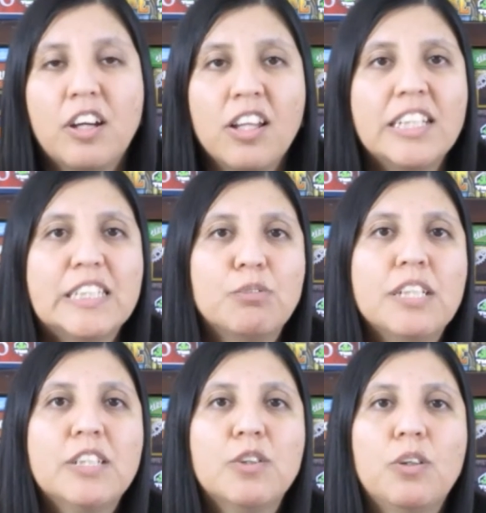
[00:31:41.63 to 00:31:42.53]
all these
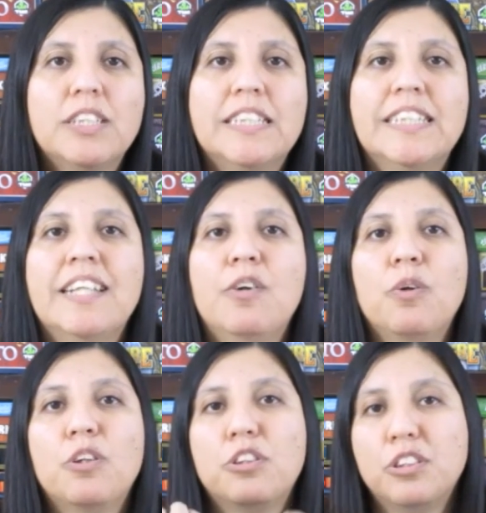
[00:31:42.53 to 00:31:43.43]
resources in
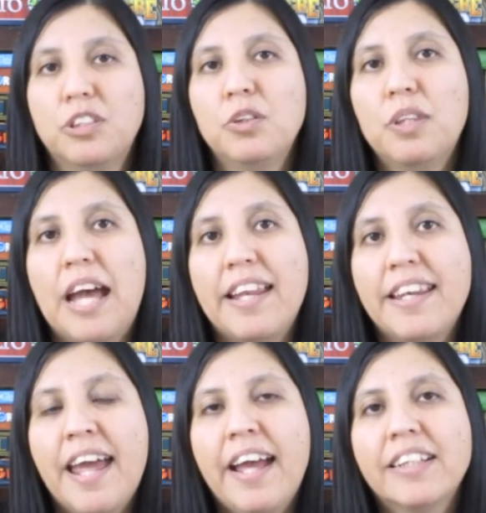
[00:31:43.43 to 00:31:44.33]
order to do that
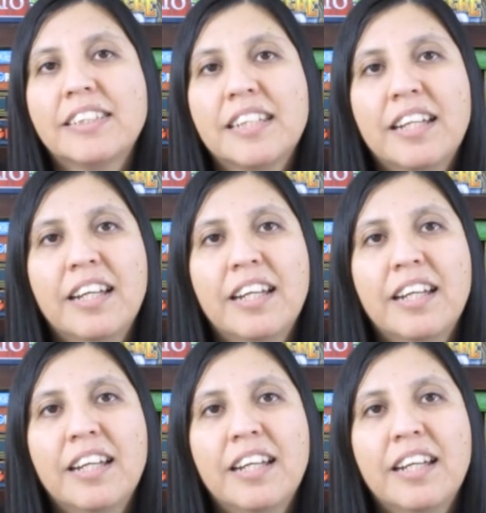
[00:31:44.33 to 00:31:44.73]
next.